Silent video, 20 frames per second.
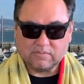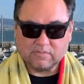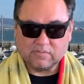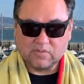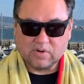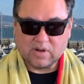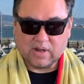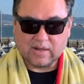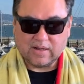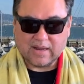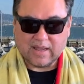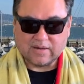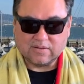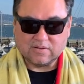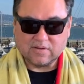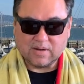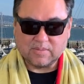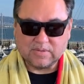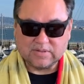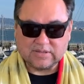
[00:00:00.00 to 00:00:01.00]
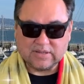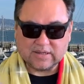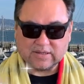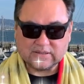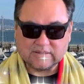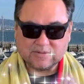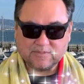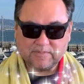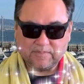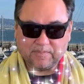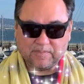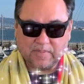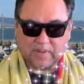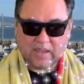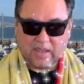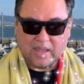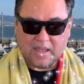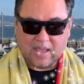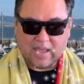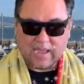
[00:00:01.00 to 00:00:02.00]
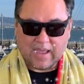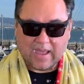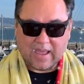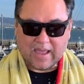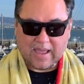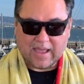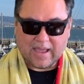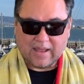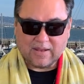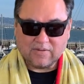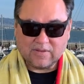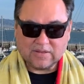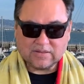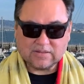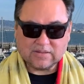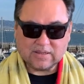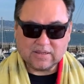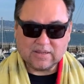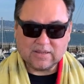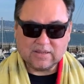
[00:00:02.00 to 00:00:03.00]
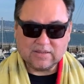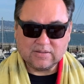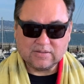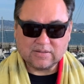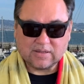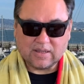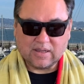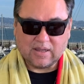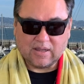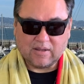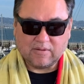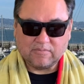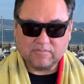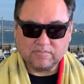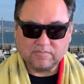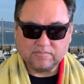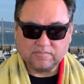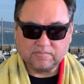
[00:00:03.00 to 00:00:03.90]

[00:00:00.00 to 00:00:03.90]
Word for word: we're getting down to number six. And this is, um,